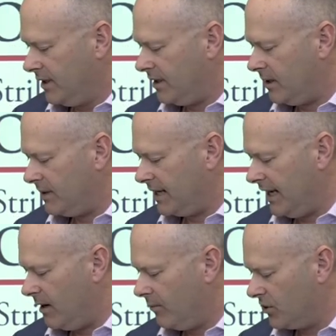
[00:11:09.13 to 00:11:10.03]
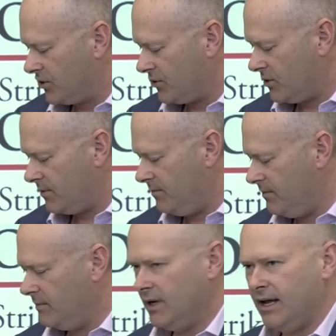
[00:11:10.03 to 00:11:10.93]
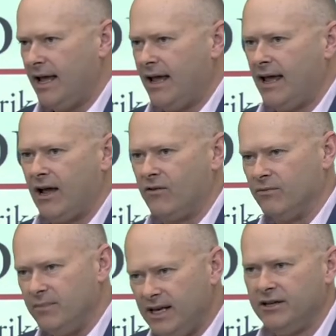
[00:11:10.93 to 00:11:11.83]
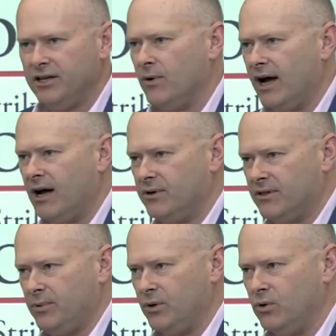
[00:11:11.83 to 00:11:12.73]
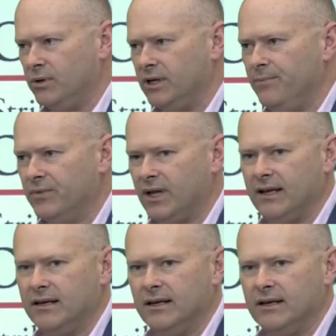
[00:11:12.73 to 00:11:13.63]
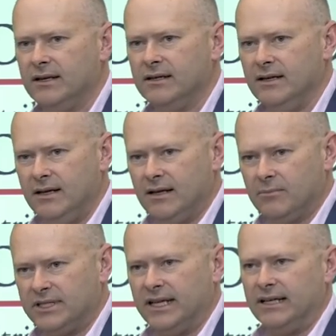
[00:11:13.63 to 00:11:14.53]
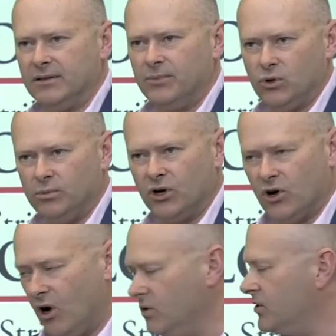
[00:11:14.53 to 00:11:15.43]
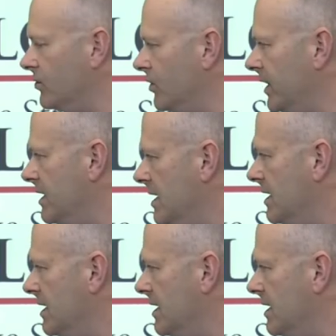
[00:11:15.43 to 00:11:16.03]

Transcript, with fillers: Now, again, I'm not sure how familiar you are with the Pilbara and uh, particularly the Pilbara gold story.